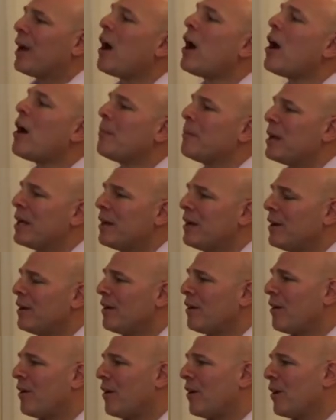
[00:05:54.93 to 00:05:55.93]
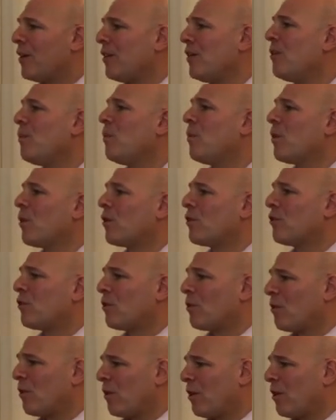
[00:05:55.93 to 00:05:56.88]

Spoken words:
commented on works